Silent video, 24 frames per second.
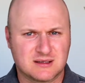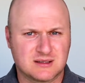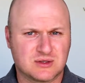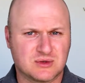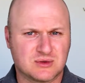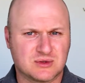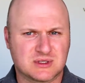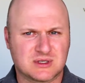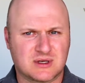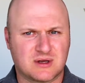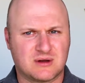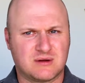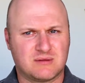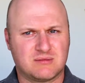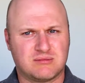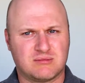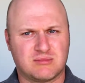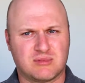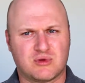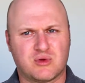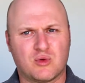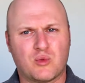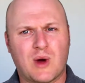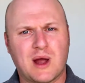It's also
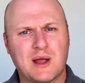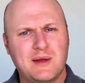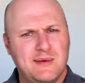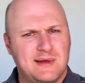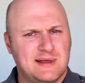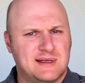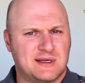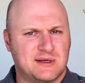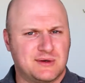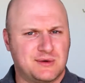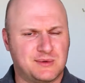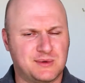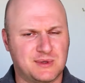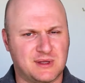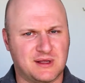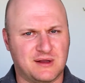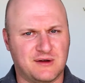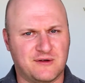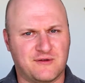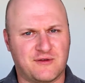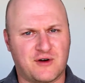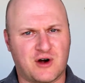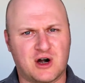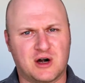the way we deal with the
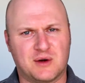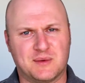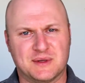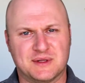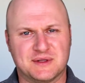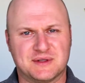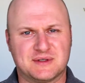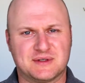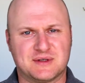environment.